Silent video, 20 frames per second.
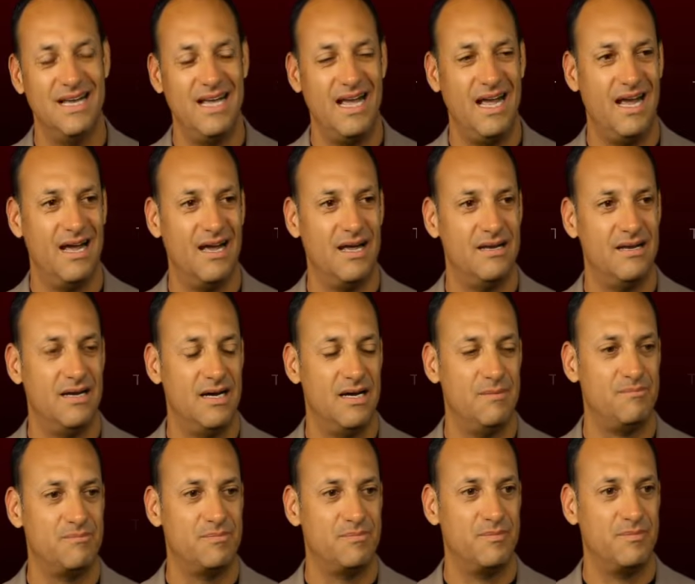And
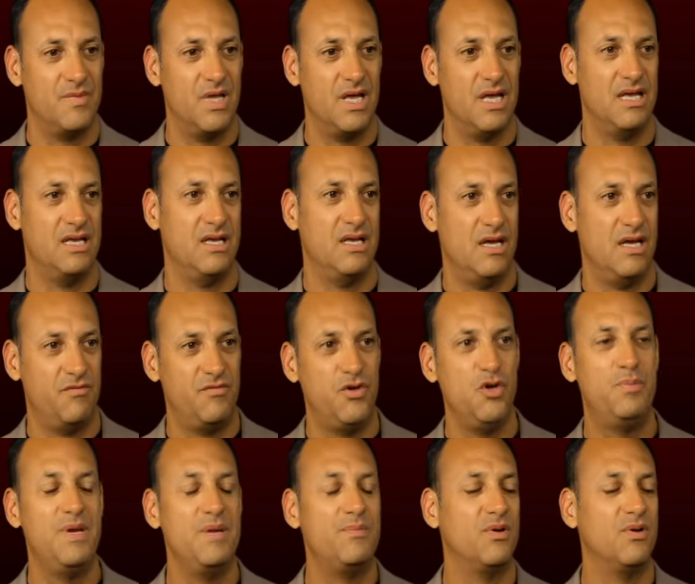um, a
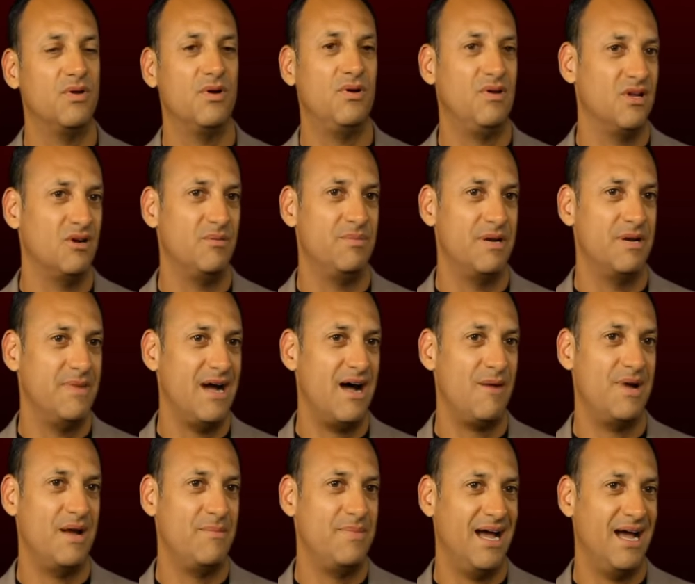few people know a little bit
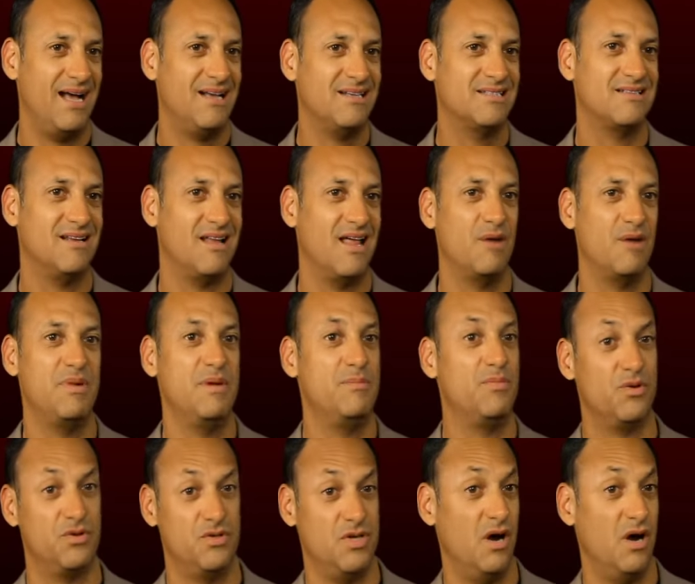about my past, a lot of
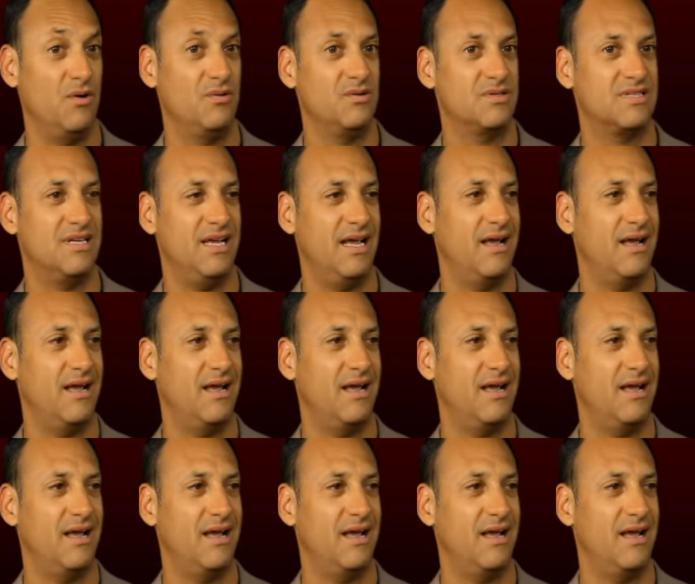people don't.